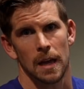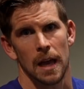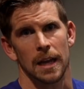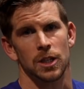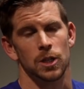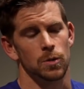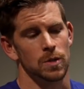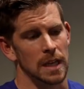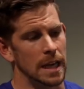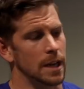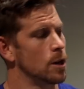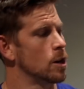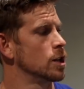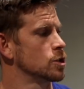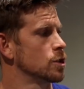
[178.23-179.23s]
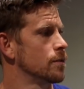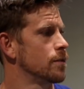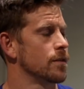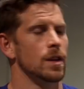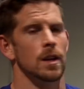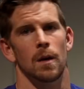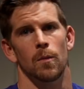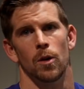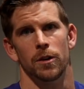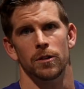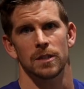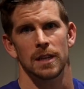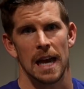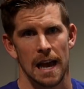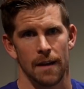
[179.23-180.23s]
and she was in her 150 double
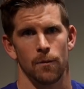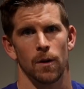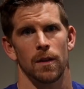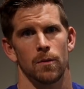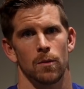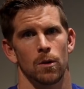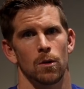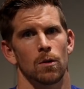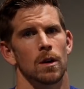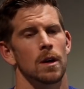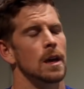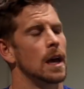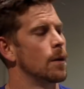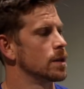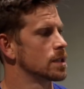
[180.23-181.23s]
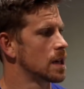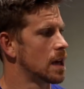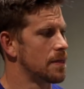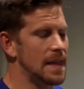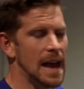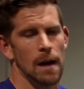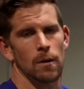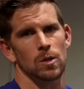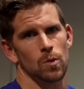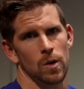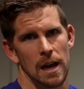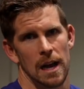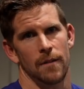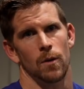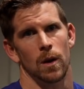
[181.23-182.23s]
unders halfway through, and we saw that was
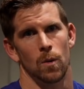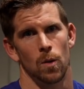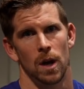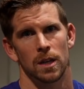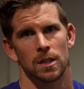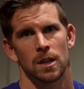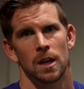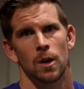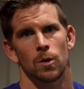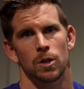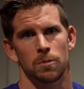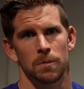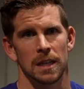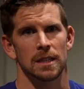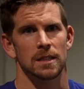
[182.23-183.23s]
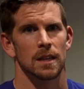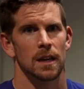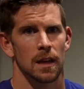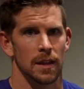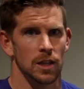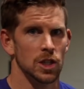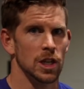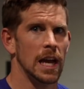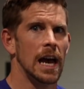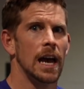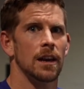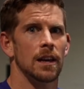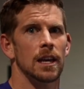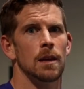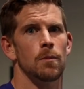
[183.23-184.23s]
where halfway was, which means that she
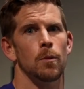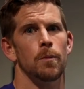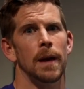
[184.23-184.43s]
had to keep her